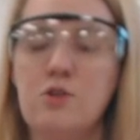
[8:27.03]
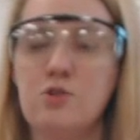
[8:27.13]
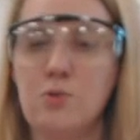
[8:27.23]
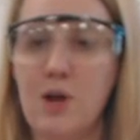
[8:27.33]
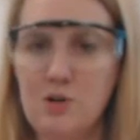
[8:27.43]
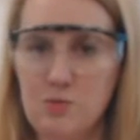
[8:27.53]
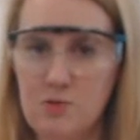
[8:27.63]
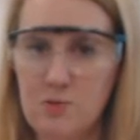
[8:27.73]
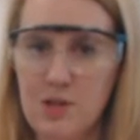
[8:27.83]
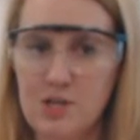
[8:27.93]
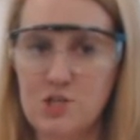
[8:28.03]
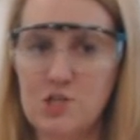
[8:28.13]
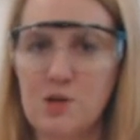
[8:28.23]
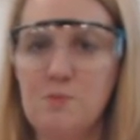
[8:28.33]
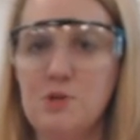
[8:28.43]
Direct
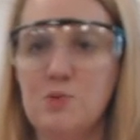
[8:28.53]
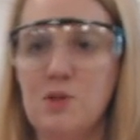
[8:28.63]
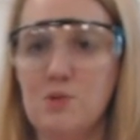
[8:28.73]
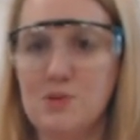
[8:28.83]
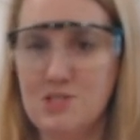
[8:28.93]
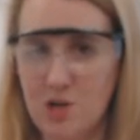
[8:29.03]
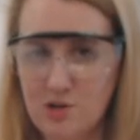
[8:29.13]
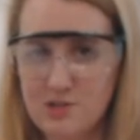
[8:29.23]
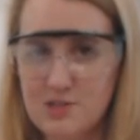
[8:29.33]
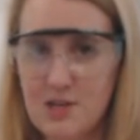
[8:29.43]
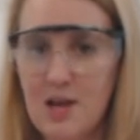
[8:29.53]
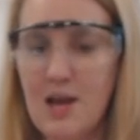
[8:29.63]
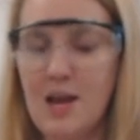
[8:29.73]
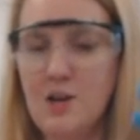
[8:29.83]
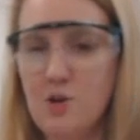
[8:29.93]
relationship between the results
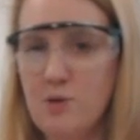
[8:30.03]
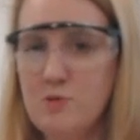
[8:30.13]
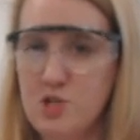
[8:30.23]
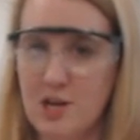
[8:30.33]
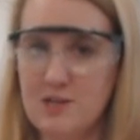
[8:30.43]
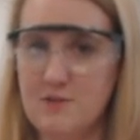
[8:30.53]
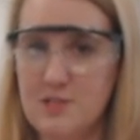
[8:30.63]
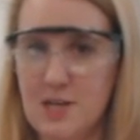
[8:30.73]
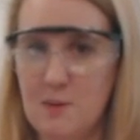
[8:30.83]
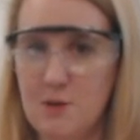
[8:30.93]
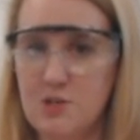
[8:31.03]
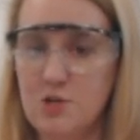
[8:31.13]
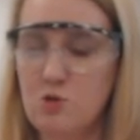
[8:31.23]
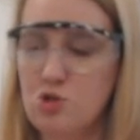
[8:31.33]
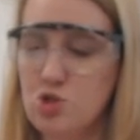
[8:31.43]
and your objective statement.
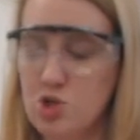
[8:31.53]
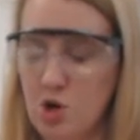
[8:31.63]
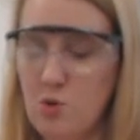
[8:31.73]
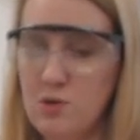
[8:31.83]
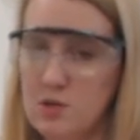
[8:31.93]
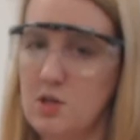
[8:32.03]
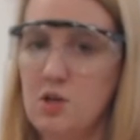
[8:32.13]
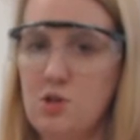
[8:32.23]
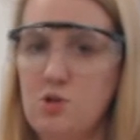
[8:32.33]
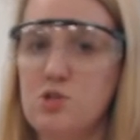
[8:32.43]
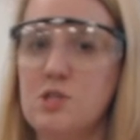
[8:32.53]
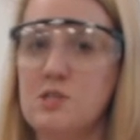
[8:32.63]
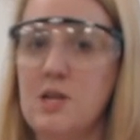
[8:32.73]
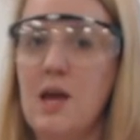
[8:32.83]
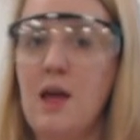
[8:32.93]
So show in the
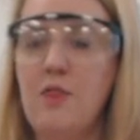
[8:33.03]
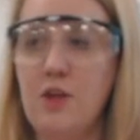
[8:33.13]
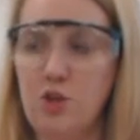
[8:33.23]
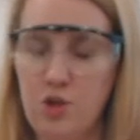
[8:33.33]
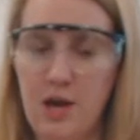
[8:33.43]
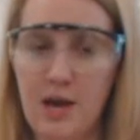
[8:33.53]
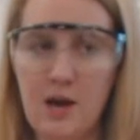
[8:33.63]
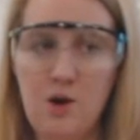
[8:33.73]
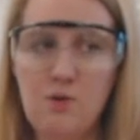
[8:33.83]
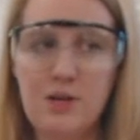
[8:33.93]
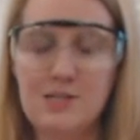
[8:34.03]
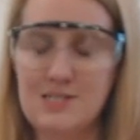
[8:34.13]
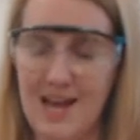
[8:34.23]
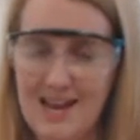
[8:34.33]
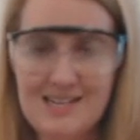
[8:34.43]
conclusions that how
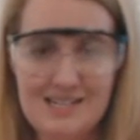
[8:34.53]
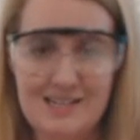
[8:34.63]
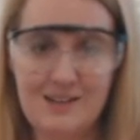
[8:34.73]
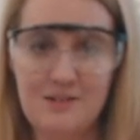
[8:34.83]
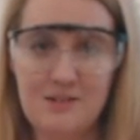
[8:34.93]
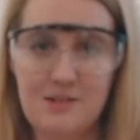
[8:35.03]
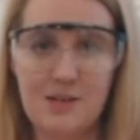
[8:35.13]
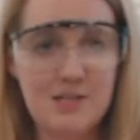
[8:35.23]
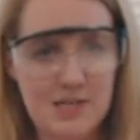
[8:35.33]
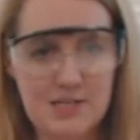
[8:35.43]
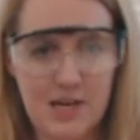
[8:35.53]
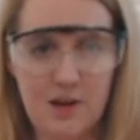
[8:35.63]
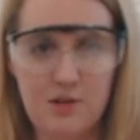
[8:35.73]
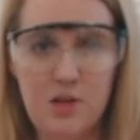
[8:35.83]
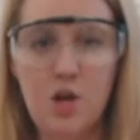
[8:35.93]
exactly, in
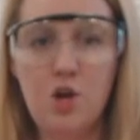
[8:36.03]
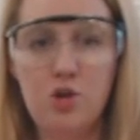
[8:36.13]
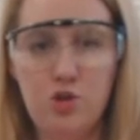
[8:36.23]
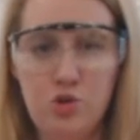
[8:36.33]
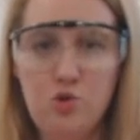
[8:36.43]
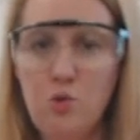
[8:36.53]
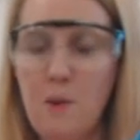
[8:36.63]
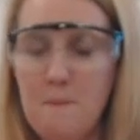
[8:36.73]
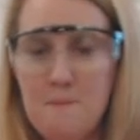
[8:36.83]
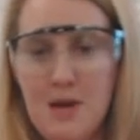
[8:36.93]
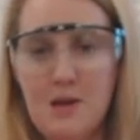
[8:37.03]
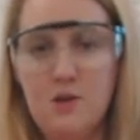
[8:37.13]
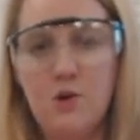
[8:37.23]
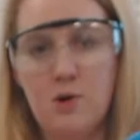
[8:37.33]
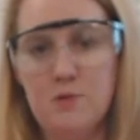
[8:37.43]
detail, you
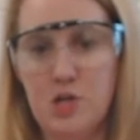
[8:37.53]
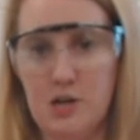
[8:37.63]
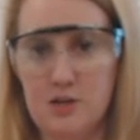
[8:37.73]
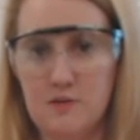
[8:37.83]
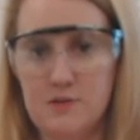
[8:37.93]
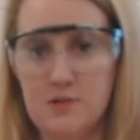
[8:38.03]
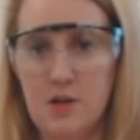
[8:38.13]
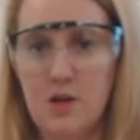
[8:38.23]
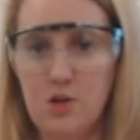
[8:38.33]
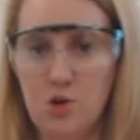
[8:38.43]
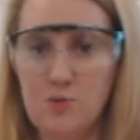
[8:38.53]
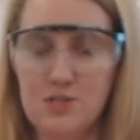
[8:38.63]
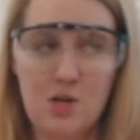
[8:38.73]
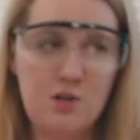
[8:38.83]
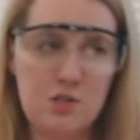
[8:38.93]
met your objectives. Your
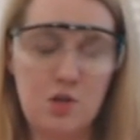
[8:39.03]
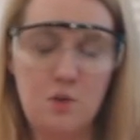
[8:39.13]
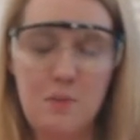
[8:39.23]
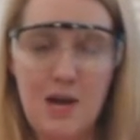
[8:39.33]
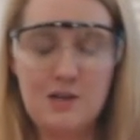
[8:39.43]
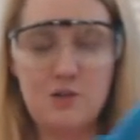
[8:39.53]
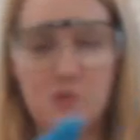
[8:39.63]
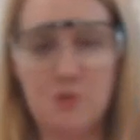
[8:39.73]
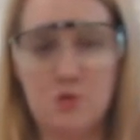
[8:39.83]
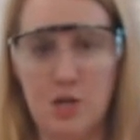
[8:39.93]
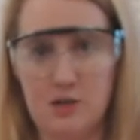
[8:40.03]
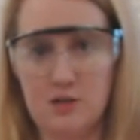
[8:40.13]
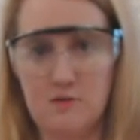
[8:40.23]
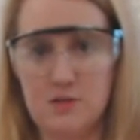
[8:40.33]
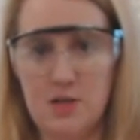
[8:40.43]
results go back to the
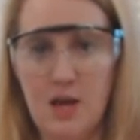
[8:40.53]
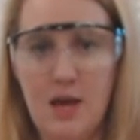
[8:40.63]
objectives.